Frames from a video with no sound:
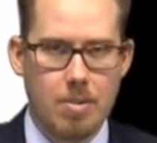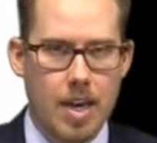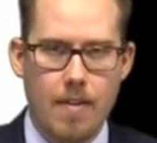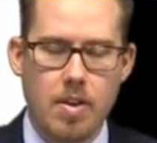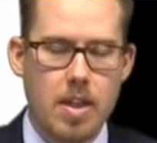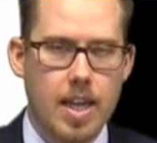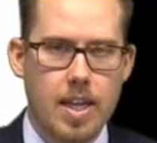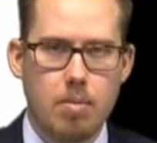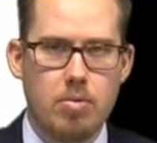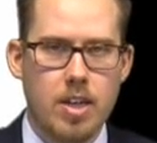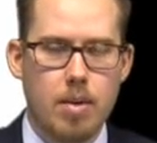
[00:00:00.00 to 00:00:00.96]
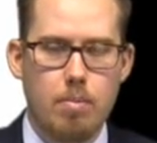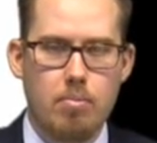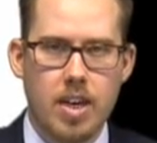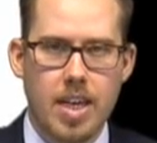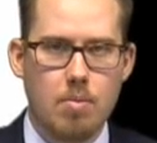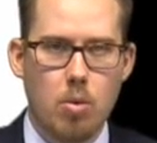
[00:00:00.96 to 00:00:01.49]
but everything in a
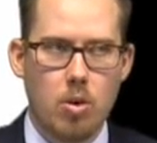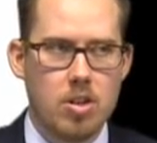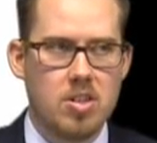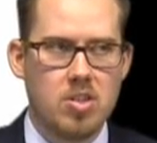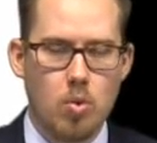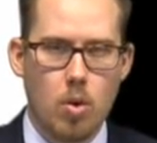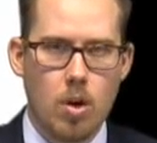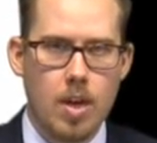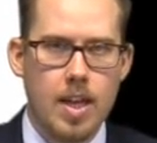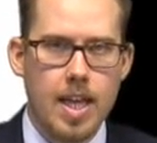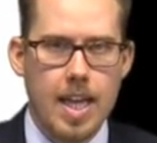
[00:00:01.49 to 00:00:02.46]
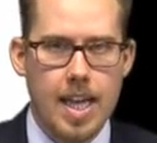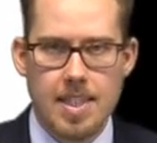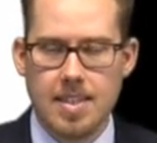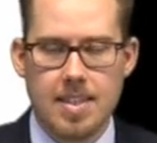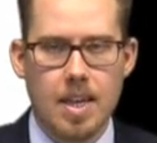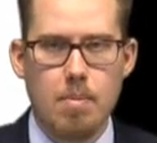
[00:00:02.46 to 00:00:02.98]
brick and mortar store
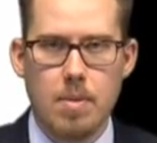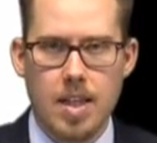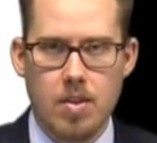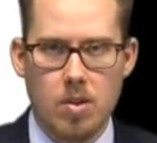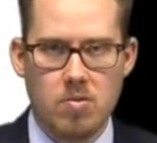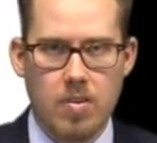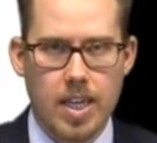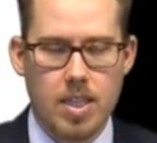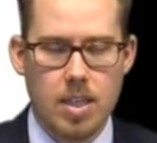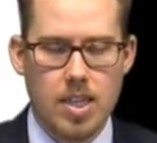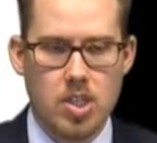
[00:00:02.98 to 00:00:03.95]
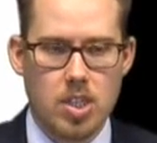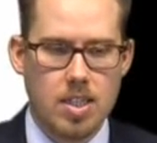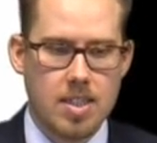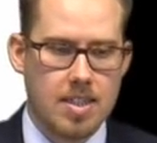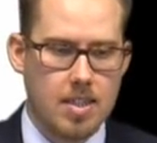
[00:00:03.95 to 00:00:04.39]
isn't going to meet those regulations.